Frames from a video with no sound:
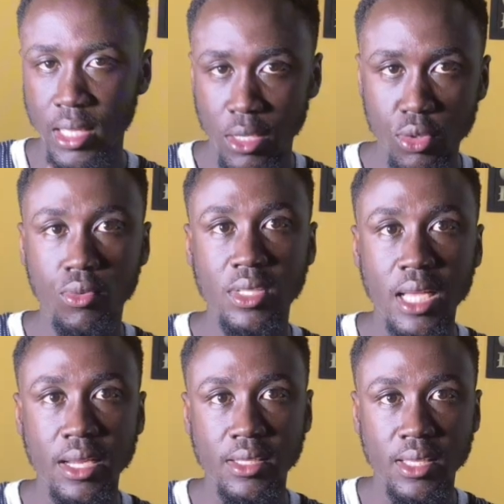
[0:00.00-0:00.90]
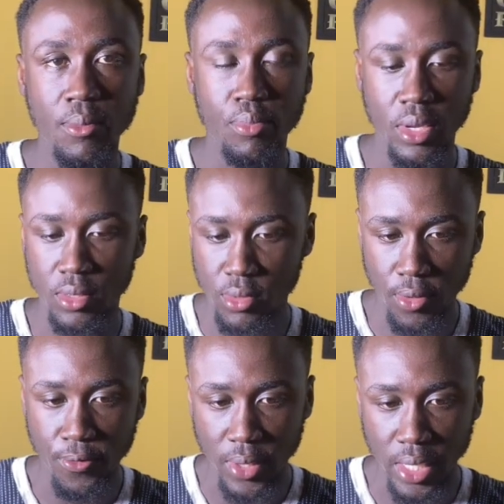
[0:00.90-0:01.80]
has always had a standpoint.
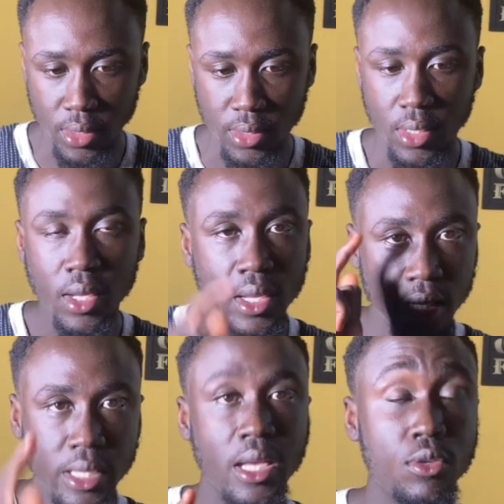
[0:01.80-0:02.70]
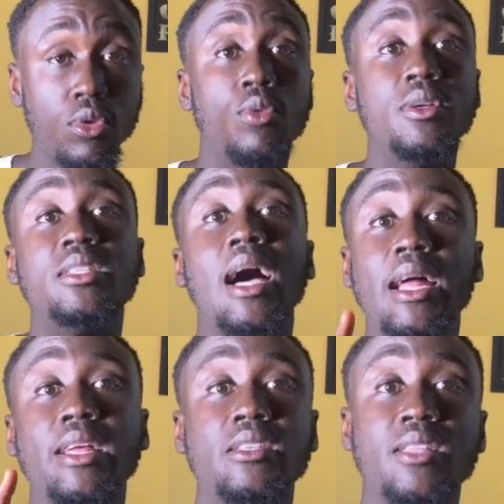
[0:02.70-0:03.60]
Don't forget. He has always
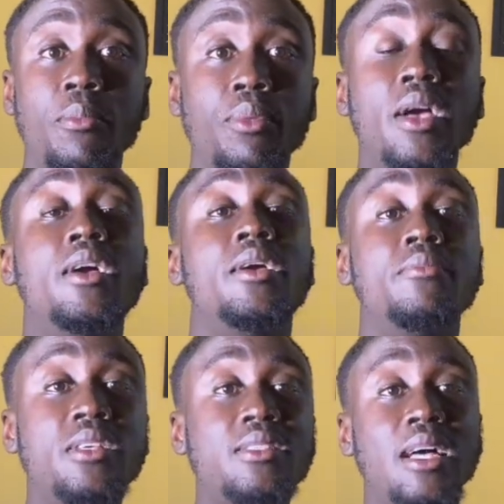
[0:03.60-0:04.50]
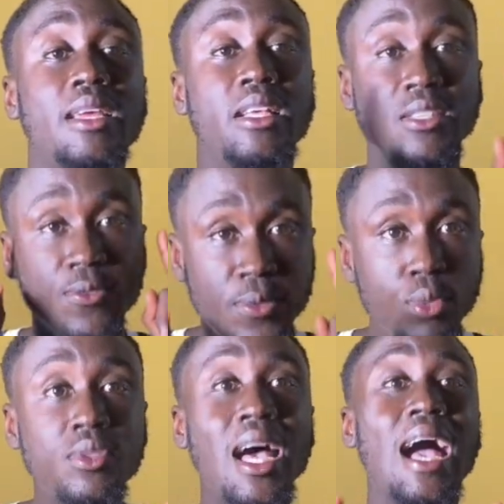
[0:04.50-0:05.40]
had a standpoint. It means that his
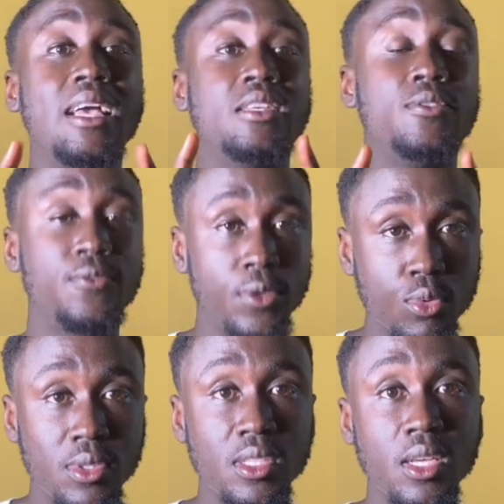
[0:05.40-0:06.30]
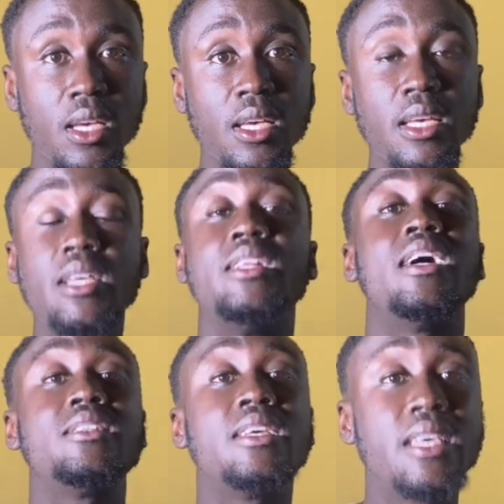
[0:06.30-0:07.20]
views are his views. He
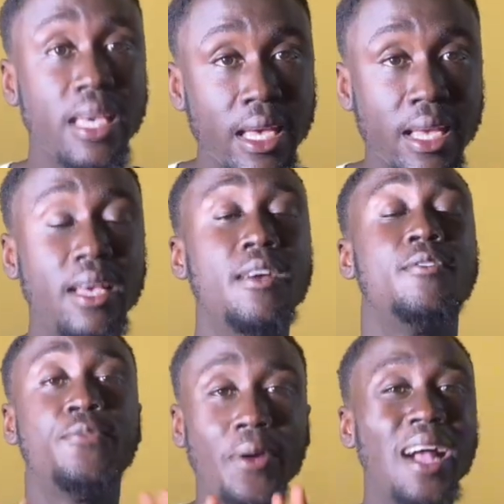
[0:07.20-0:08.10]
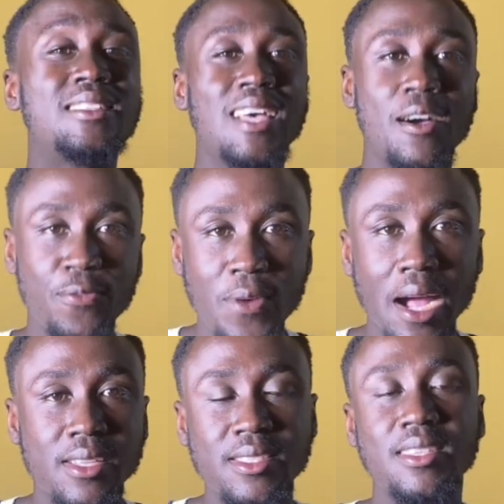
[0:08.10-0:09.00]
doesn't care. Facts are
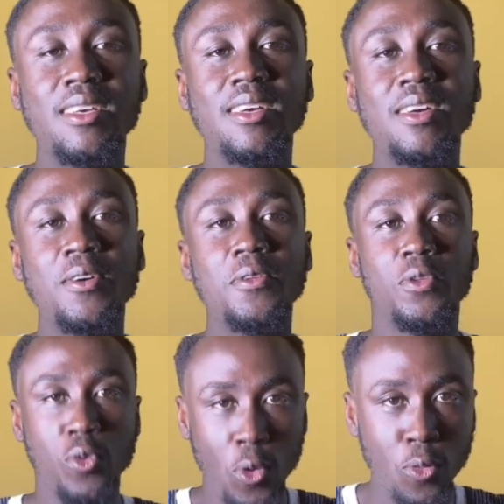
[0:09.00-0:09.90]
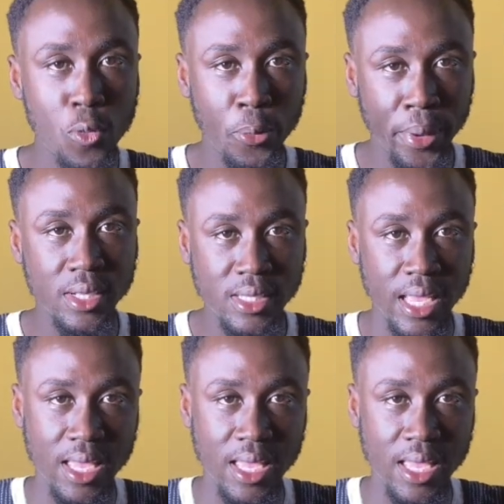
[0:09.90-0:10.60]
facts. You know, dreams,